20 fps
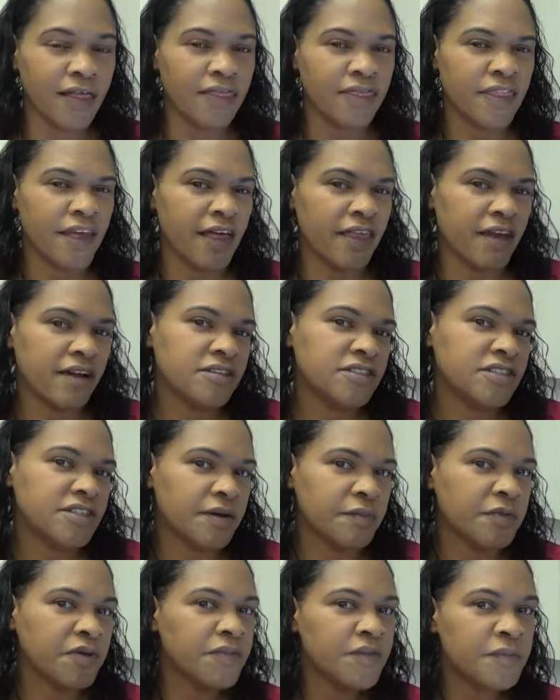Now there are
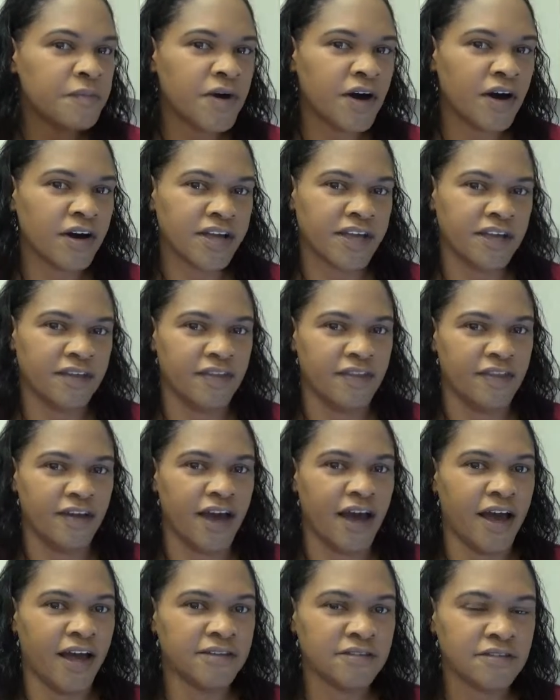some on the market
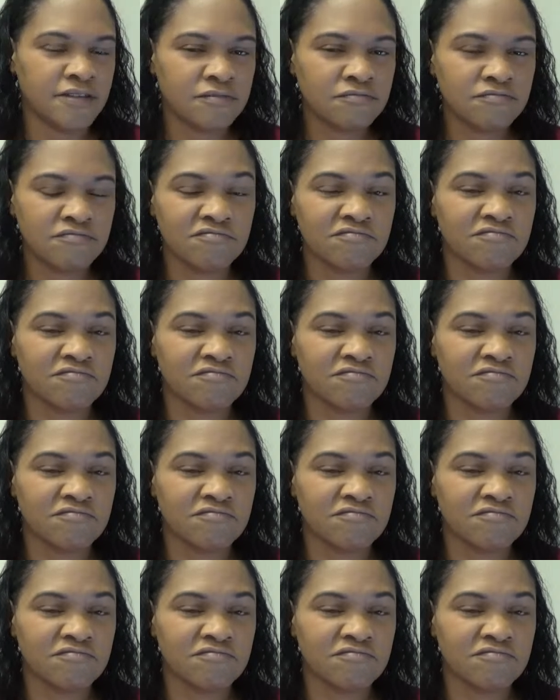that,